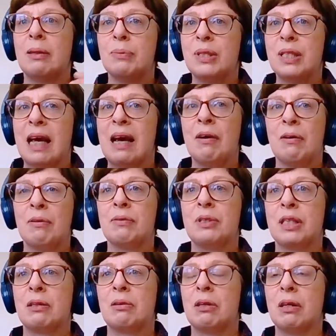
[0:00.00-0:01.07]

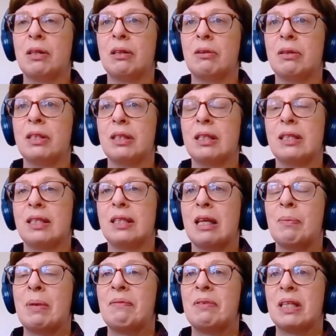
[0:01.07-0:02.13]
themselves, there's
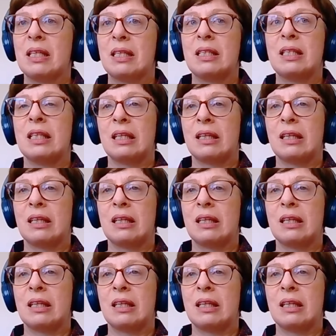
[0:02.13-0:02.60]
some evidence